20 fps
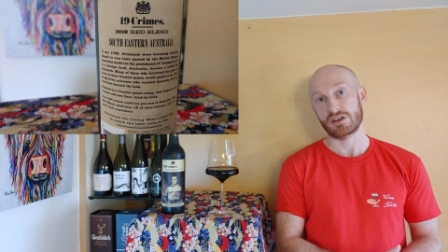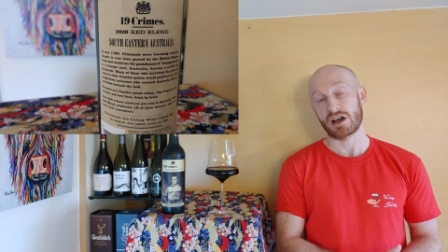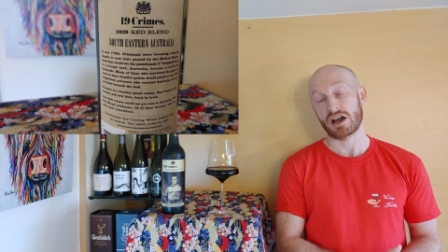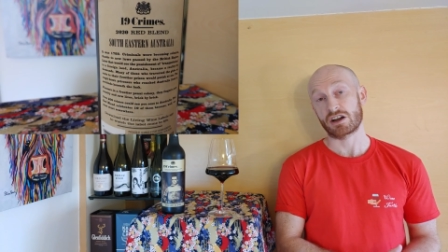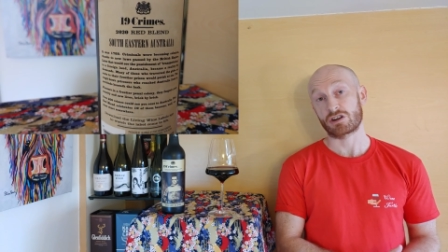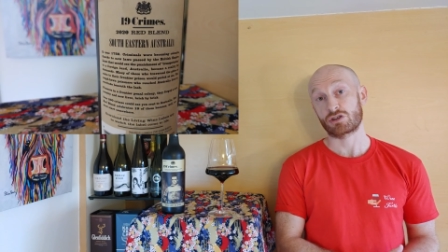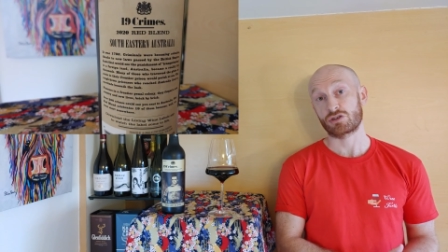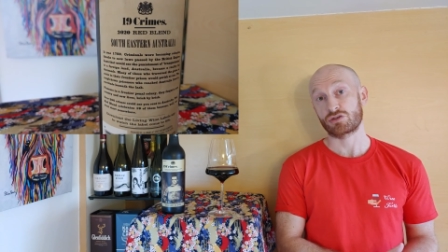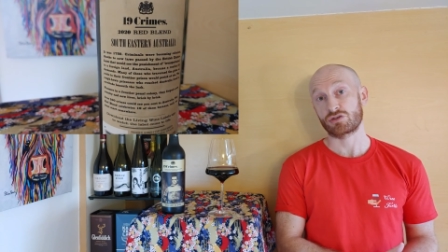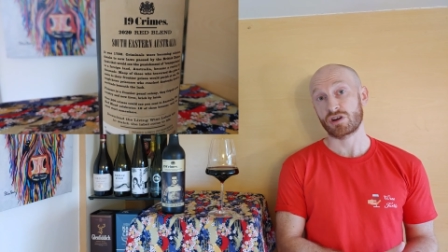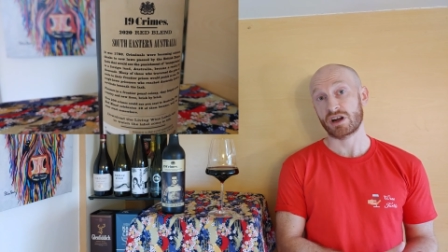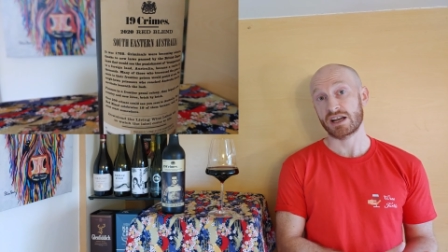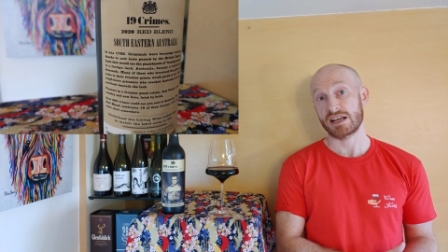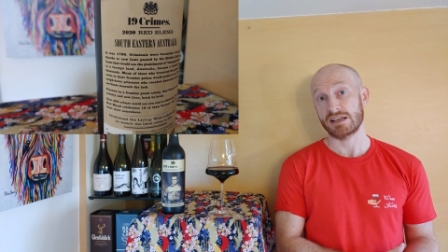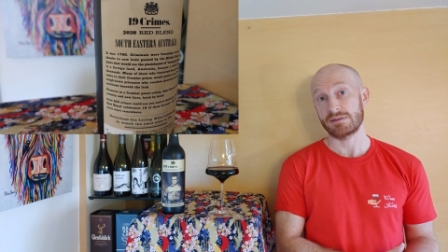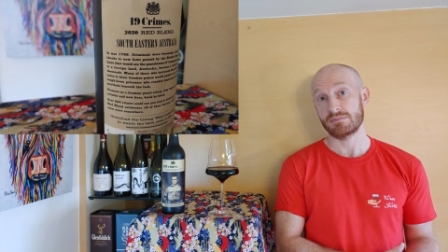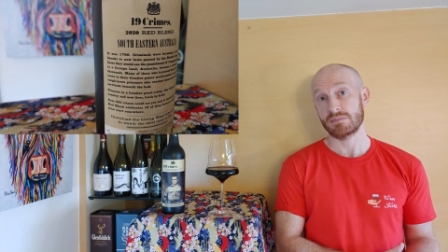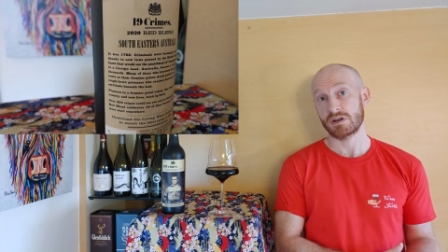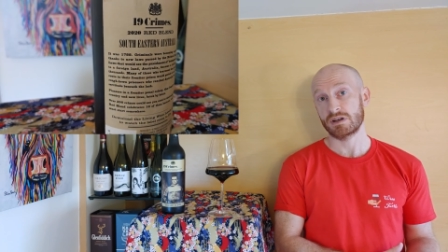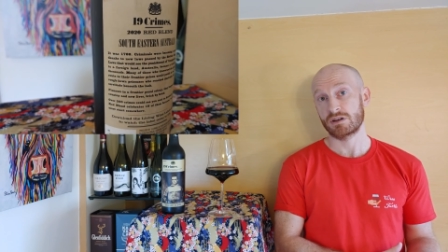a
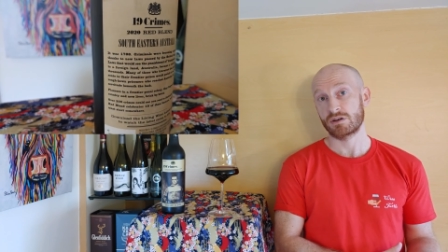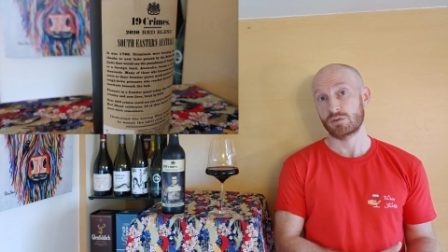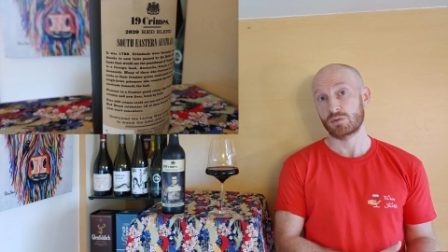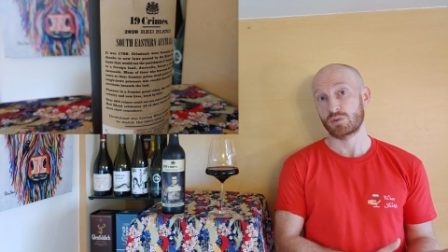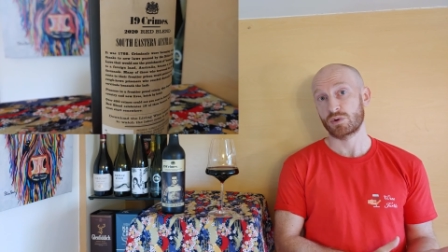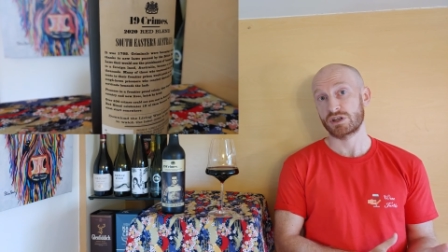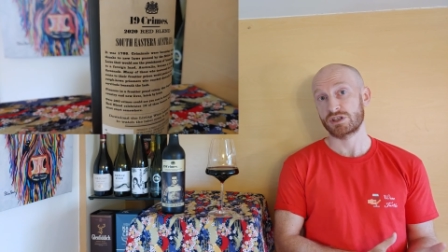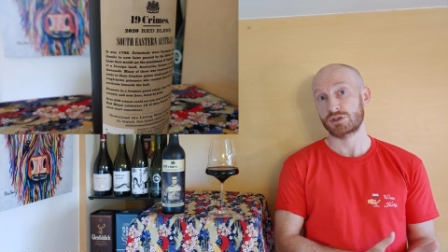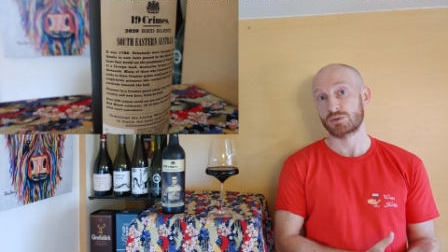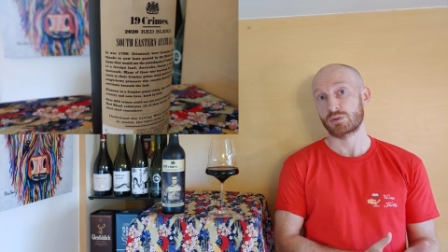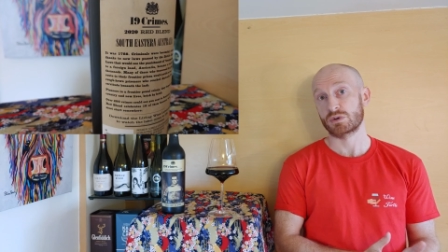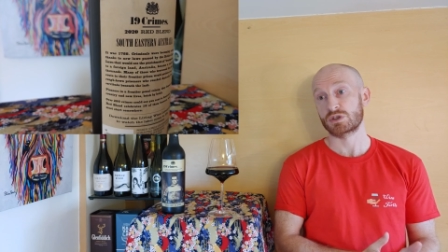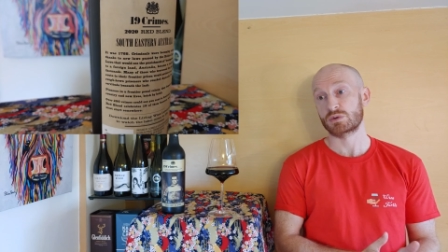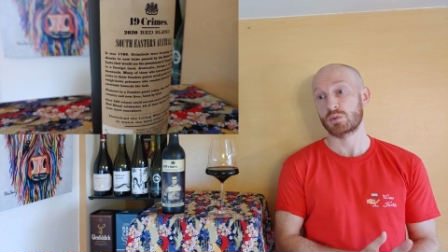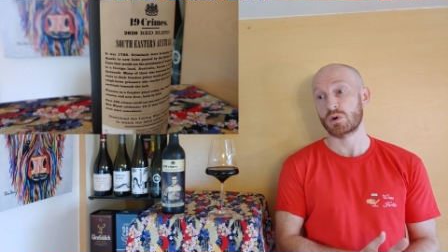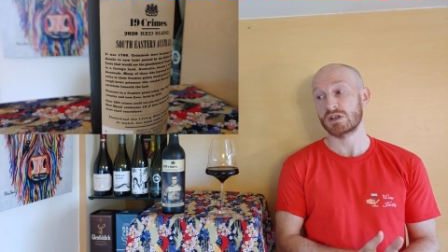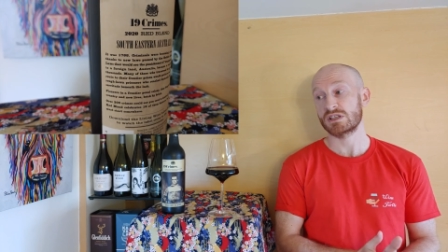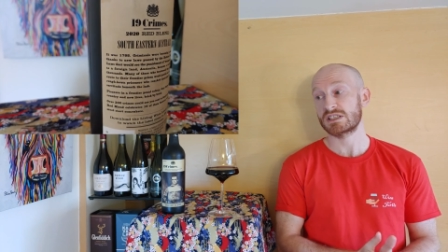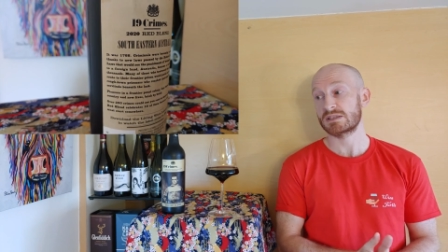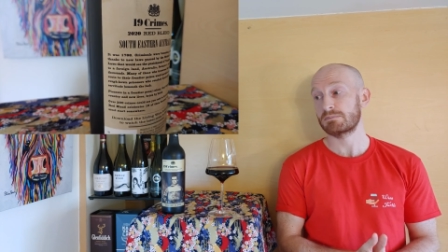crime which was
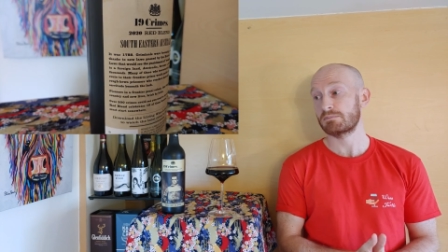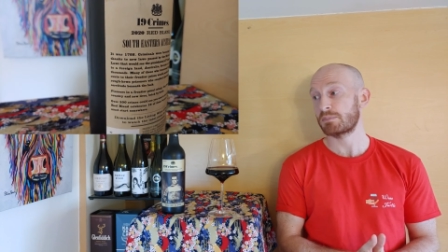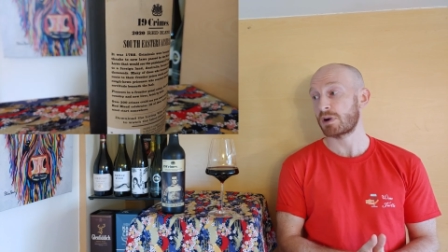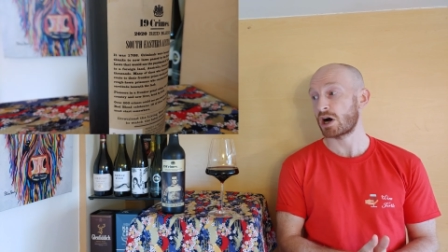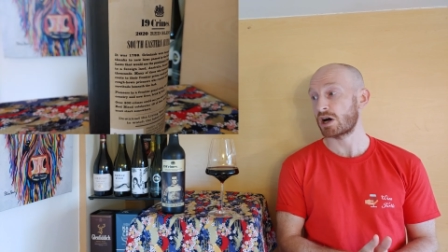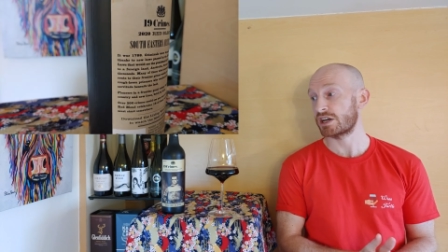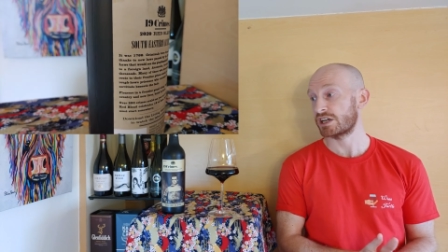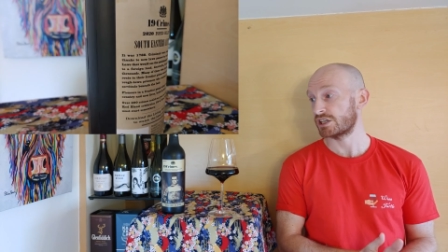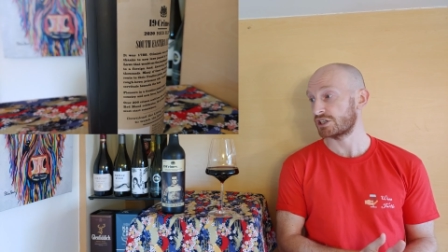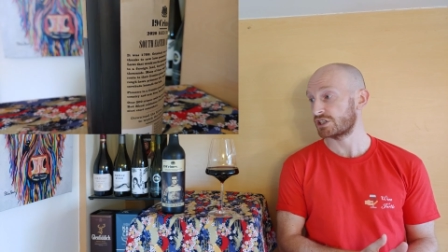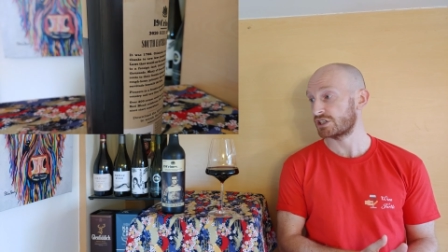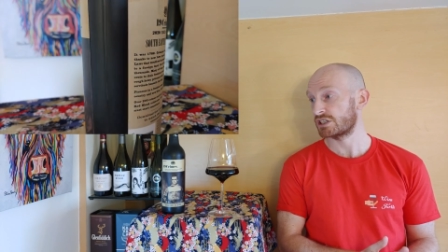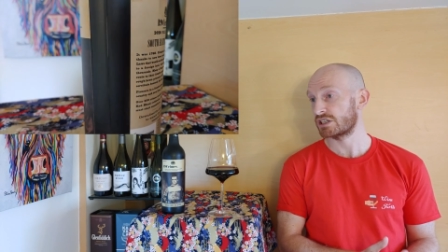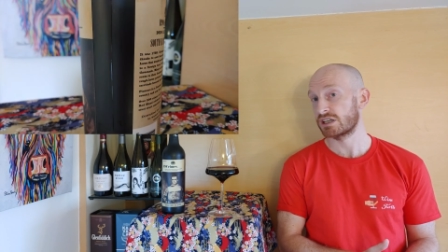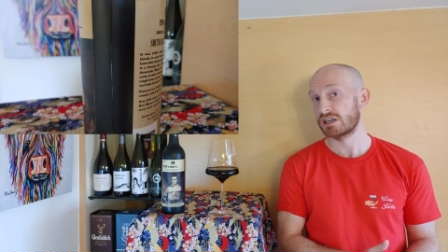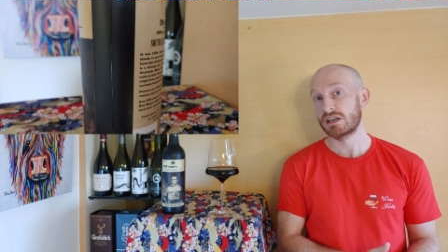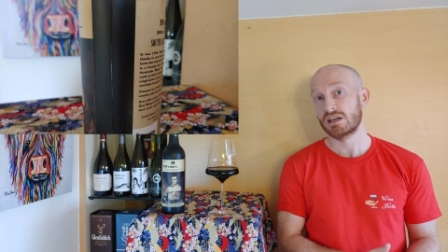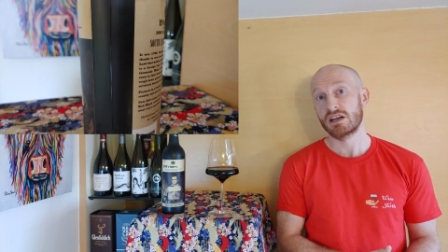once punished